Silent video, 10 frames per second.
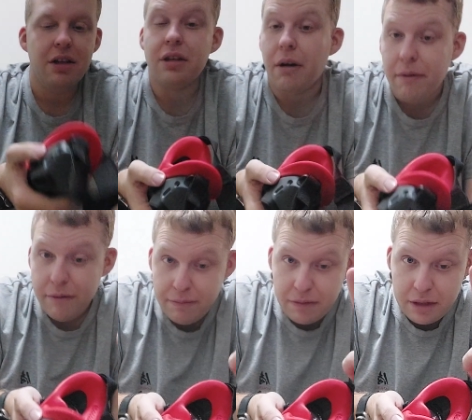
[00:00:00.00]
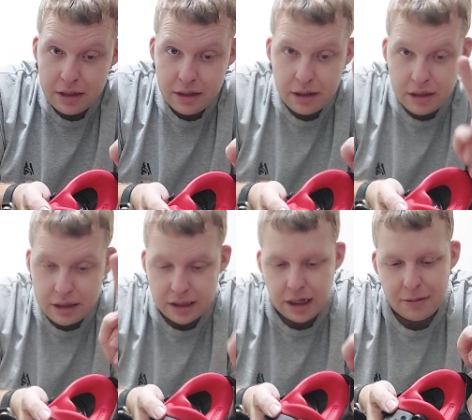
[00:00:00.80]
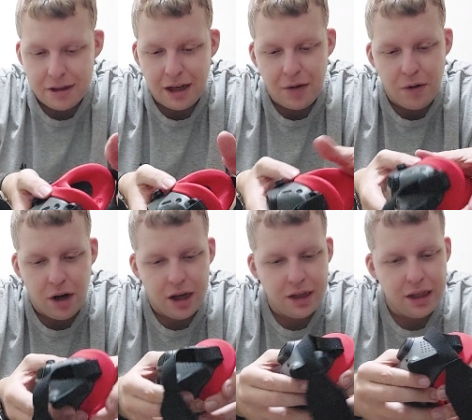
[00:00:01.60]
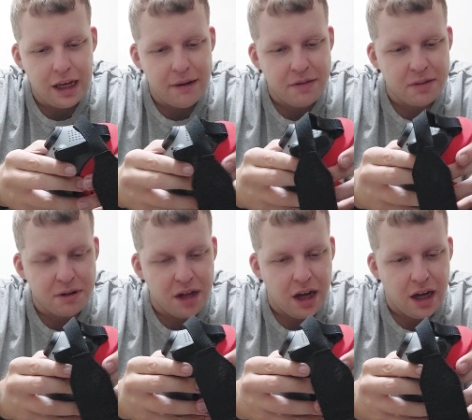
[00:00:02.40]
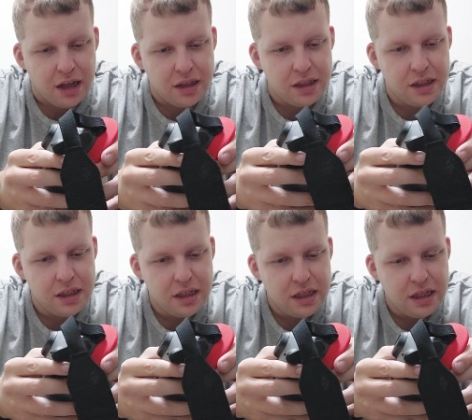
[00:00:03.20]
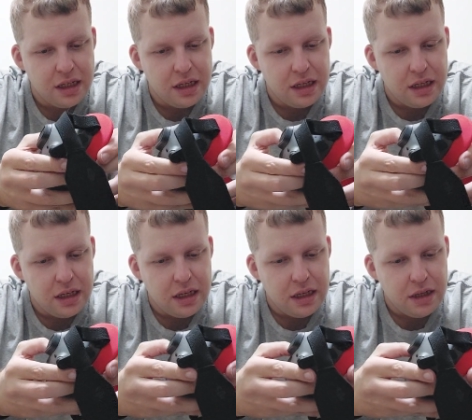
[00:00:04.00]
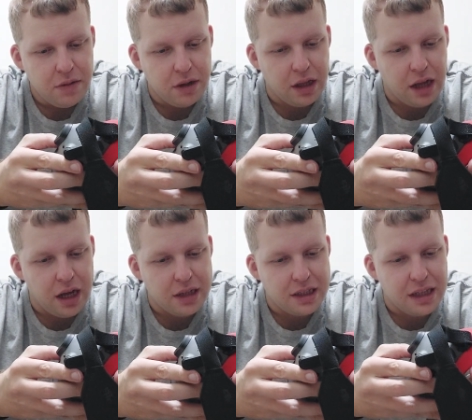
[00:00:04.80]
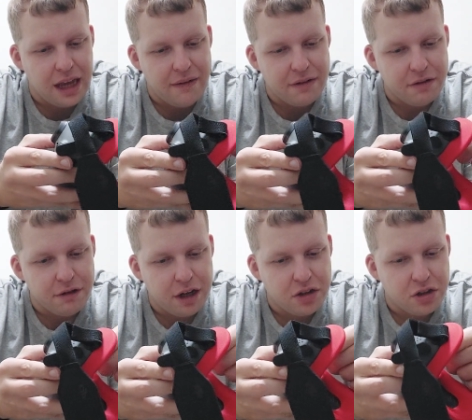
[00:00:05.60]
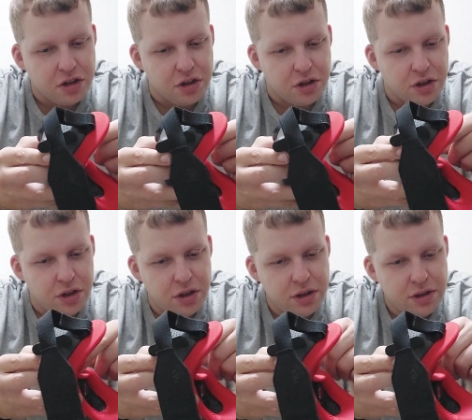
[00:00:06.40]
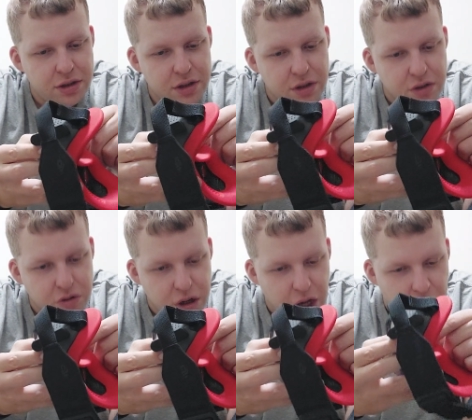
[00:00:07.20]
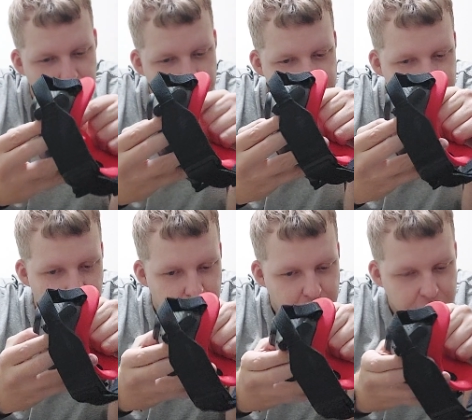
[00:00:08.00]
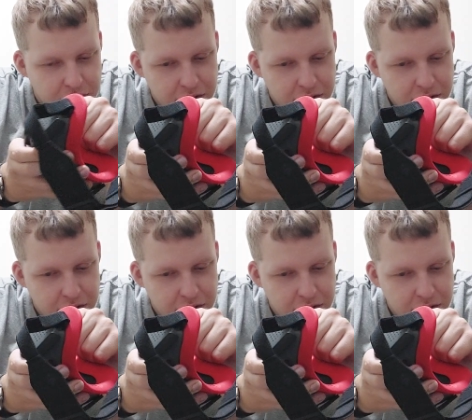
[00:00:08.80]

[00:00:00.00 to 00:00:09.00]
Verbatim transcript: So, since I'm in Taiwan, they have some laws. One of the laws is that I have to register the drone, so